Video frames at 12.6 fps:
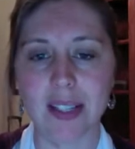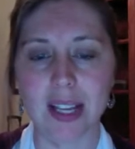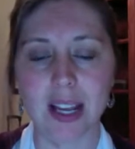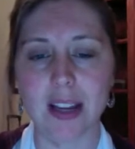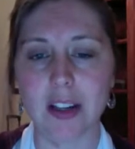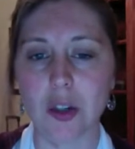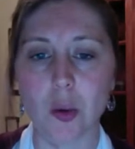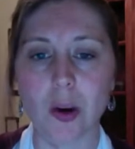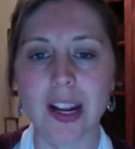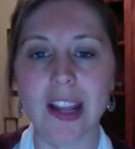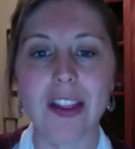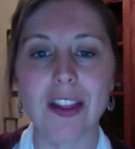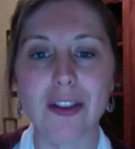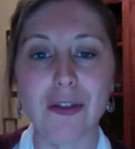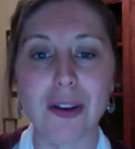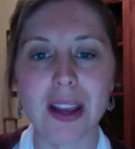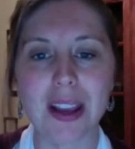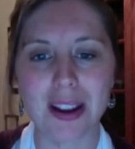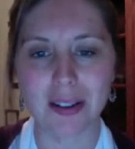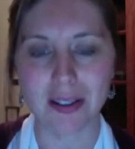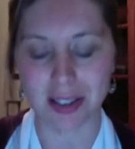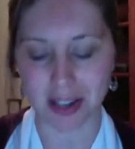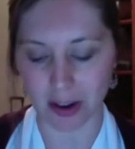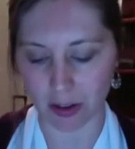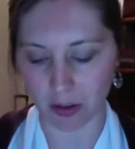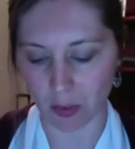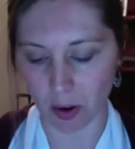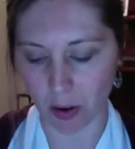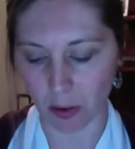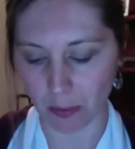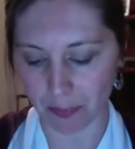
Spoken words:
10, 20, 30 years down the road.